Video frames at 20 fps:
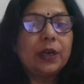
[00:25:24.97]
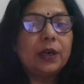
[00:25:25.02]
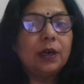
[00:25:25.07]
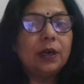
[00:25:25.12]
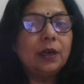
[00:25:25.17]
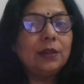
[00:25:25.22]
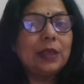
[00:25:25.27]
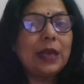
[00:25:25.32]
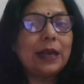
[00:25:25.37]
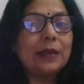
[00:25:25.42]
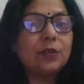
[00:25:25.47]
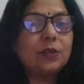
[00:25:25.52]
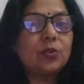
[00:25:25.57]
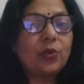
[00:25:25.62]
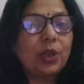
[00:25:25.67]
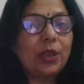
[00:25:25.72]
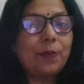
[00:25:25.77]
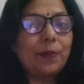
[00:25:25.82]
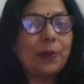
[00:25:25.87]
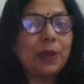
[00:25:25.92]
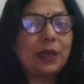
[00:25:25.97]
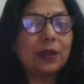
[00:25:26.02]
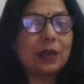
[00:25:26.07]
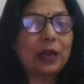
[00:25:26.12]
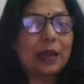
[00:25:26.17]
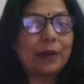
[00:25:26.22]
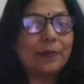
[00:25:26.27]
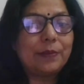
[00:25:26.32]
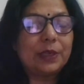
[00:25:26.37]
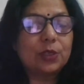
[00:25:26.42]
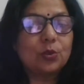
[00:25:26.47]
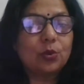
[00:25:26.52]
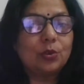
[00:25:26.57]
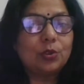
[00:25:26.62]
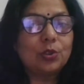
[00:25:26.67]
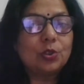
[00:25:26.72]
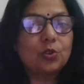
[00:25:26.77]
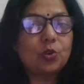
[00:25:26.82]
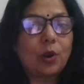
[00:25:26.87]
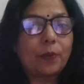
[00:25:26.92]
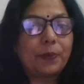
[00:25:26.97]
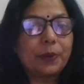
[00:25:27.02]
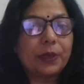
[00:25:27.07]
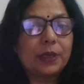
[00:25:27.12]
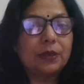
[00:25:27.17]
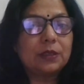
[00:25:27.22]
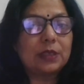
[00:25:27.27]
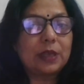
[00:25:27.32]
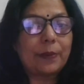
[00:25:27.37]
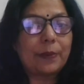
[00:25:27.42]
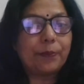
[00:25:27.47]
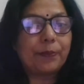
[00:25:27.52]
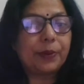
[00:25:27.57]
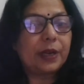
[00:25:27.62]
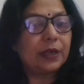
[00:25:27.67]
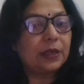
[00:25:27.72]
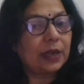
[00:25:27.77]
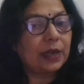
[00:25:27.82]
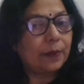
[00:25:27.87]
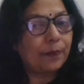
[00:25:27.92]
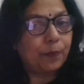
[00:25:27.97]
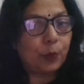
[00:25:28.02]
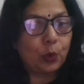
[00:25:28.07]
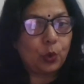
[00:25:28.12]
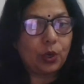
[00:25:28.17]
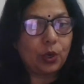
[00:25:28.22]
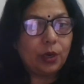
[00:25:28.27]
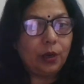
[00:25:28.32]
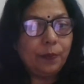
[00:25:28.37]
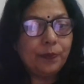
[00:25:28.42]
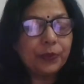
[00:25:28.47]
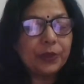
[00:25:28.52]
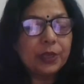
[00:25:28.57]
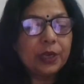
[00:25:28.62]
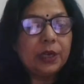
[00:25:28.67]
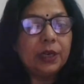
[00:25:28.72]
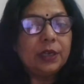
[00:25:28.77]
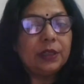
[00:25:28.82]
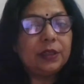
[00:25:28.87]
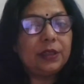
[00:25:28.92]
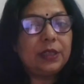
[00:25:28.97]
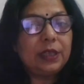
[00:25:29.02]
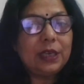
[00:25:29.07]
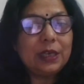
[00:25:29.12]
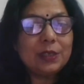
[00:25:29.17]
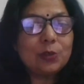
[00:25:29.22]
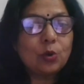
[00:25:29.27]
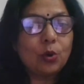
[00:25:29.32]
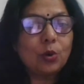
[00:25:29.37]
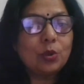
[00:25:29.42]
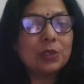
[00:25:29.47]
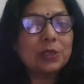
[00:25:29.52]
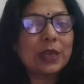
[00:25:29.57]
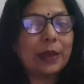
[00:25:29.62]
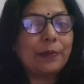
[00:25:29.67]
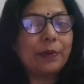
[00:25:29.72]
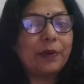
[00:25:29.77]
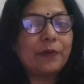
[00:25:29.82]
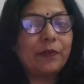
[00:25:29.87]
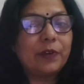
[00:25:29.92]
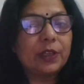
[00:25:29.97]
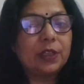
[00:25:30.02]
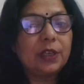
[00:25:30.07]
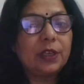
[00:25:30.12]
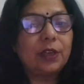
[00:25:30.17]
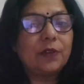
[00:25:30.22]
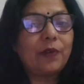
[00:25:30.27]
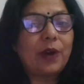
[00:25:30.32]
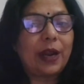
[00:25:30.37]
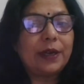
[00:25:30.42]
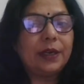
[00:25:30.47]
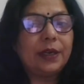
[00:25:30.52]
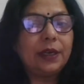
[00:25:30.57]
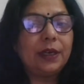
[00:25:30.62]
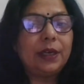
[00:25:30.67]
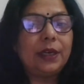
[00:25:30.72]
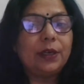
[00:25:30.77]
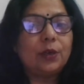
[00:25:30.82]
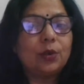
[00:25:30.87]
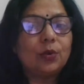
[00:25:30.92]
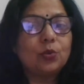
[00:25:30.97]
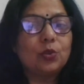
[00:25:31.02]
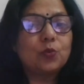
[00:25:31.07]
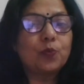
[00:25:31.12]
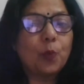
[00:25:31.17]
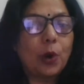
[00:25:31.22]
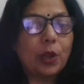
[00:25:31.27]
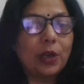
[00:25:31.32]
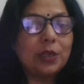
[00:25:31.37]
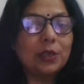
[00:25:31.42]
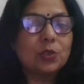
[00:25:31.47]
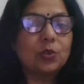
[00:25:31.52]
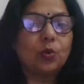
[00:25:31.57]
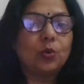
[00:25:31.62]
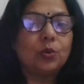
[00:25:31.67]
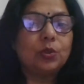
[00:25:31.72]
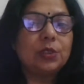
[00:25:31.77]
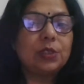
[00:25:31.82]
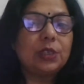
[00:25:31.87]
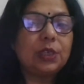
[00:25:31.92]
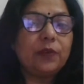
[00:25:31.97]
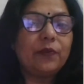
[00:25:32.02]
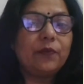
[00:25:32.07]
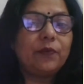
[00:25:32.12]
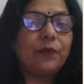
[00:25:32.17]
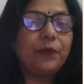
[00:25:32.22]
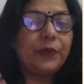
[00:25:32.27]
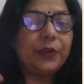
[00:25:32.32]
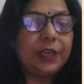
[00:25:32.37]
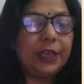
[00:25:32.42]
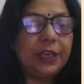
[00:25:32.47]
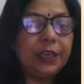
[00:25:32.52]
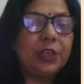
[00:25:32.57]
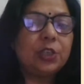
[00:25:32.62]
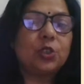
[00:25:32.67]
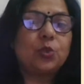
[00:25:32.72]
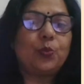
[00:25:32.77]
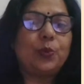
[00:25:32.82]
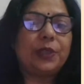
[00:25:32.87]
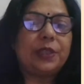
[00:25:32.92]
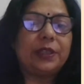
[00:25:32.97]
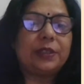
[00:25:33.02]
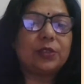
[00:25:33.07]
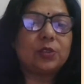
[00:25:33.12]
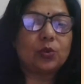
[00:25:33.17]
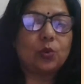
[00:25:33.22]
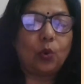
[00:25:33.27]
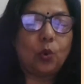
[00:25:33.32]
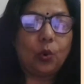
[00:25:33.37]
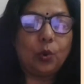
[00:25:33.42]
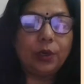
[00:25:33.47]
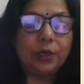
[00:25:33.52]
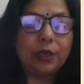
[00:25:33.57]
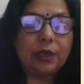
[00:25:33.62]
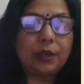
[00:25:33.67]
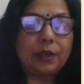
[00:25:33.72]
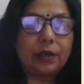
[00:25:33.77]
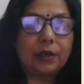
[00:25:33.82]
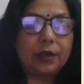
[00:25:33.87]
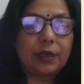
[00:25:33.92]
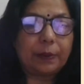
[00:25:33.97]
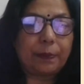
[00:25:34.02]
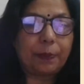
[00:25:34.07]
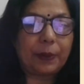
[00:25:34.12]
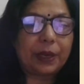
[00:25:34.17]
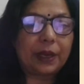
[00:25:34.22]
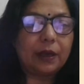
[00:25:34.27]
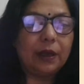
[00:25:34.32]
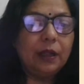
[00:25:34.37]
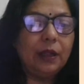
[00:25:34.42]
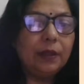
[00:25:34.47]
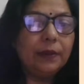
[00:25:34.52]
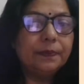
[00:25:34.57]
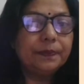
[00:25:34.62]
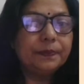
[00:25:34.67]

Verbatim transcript: Earth has three main climate zones: tropical, temperate and polar. These zones can be further divided into smaller zones, each with its own typical